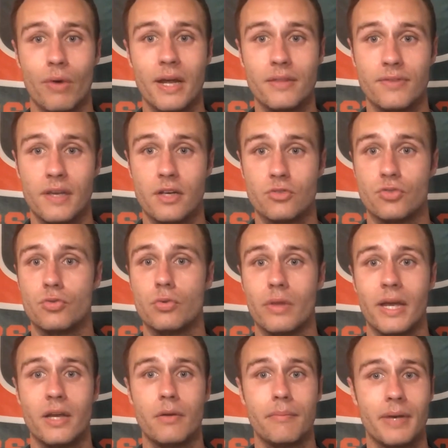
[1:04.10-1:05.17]
right there to
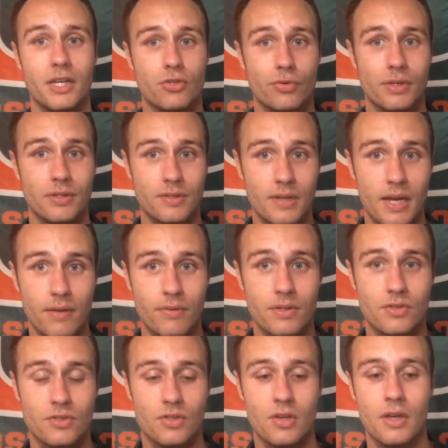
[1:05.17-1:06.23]
land Demetrius
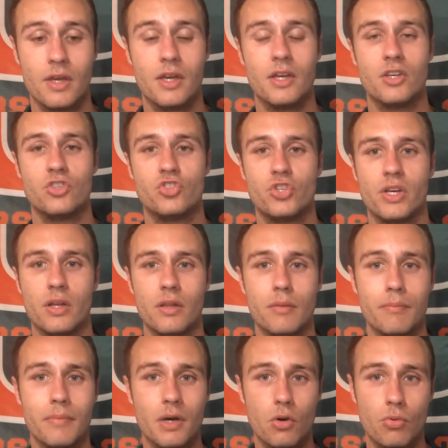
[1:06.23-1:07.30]
Davis.
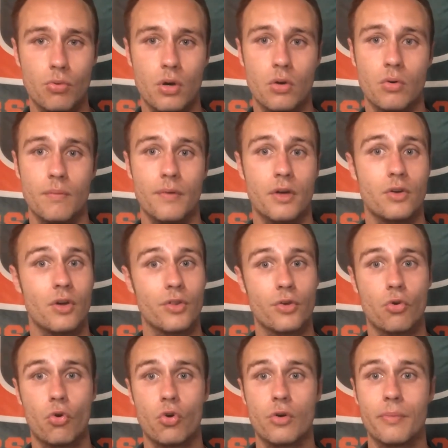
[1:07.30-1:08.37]
Jalen Milroe, another
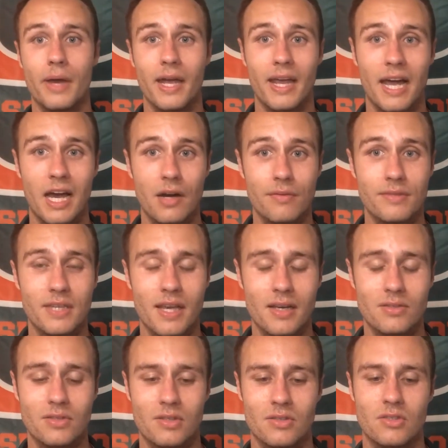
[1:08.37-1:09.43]
quarterback out of
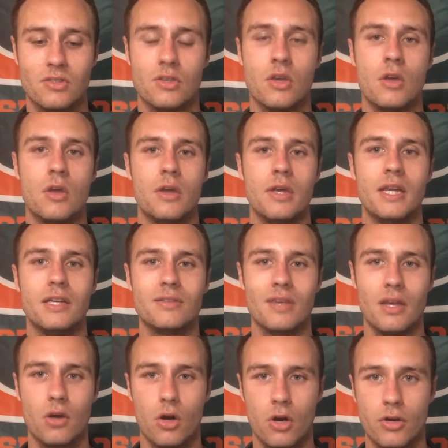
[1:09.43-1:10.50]
Texas. He is
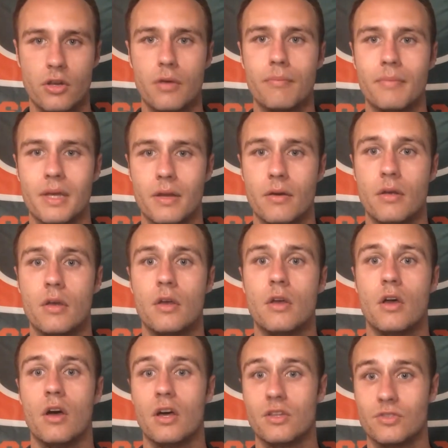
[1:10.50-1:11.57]
a hard commit
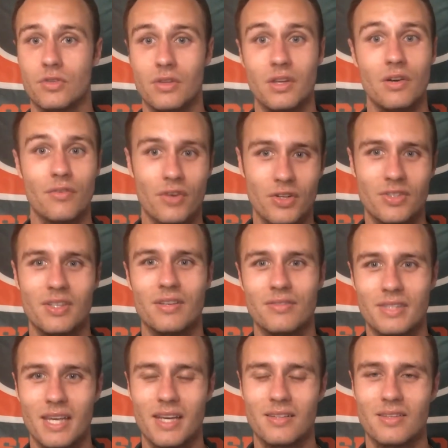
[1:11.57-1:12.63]
to the University of
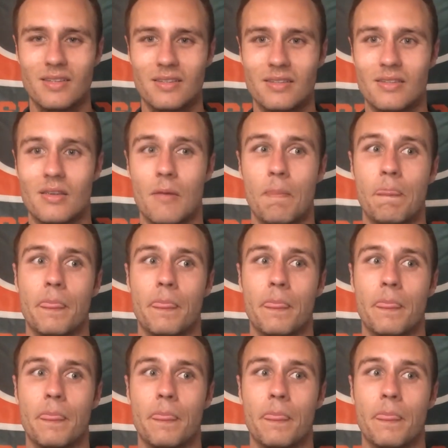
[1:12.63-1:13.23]
Texas.